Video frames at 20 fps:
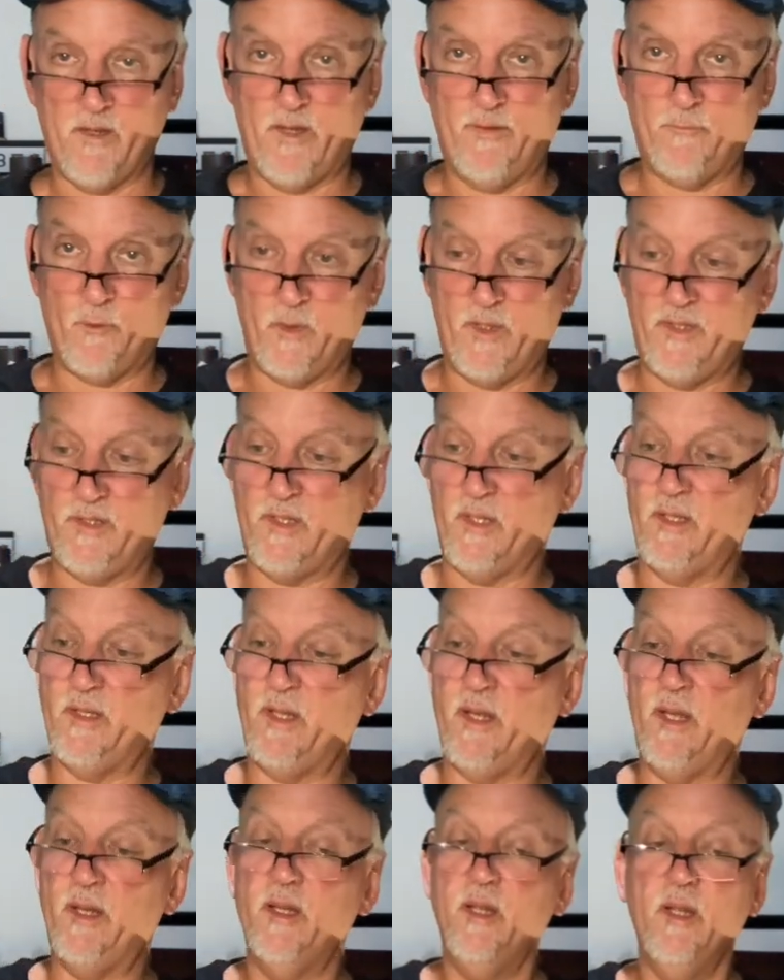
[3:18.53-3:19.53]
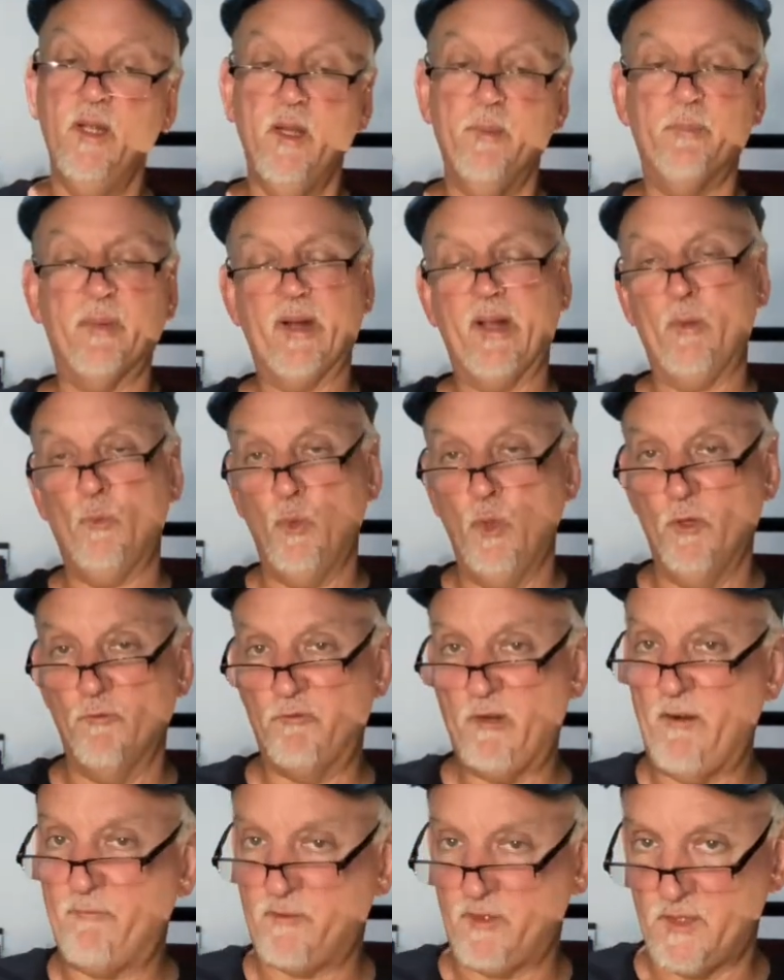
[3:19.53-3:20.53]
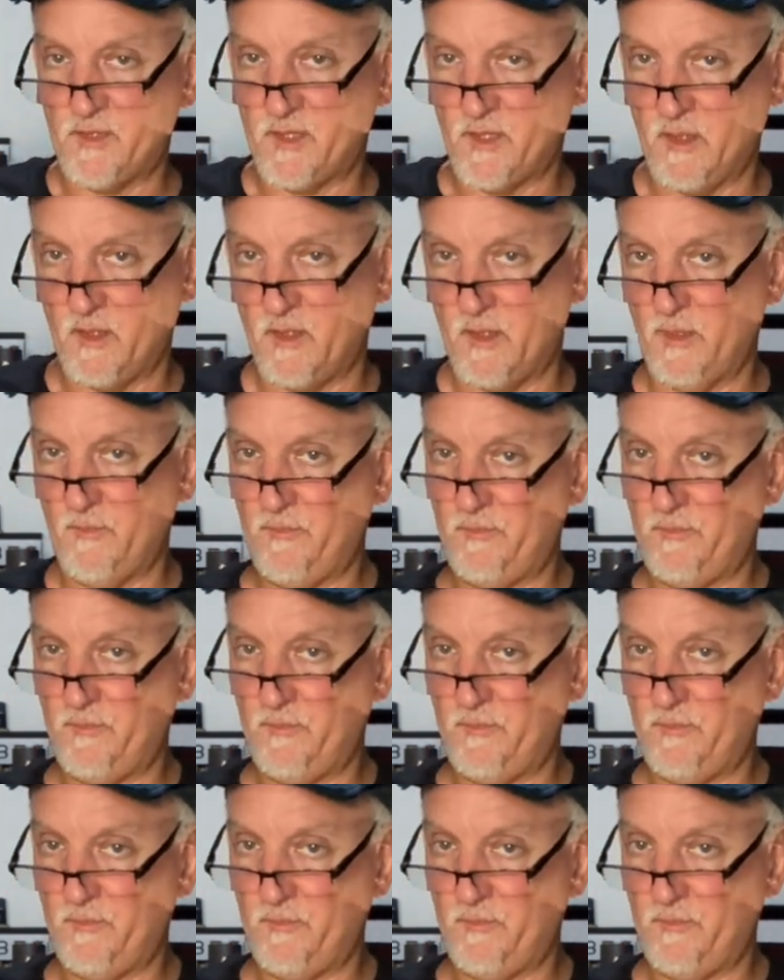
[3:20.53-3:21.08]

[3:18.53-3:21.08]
I've already done that, but I will reference it